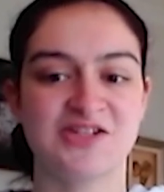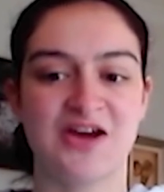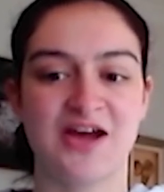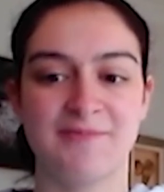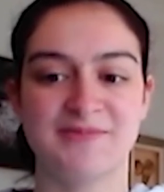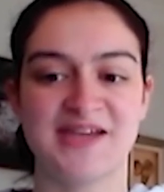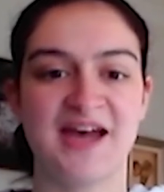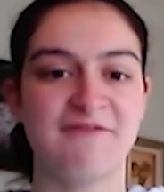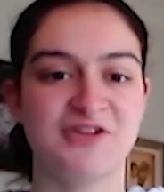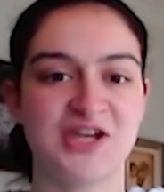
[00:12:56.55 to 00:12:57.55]
your time to
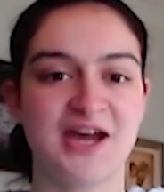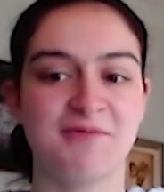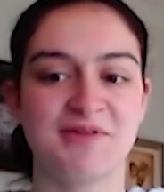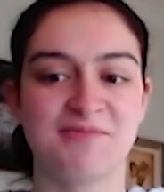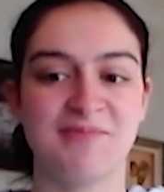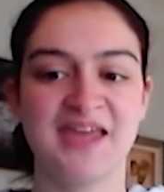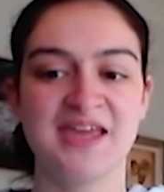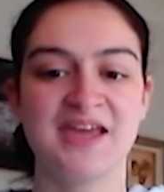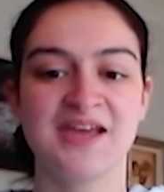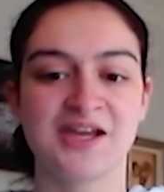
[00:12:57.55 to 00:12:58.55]
have a chat with me.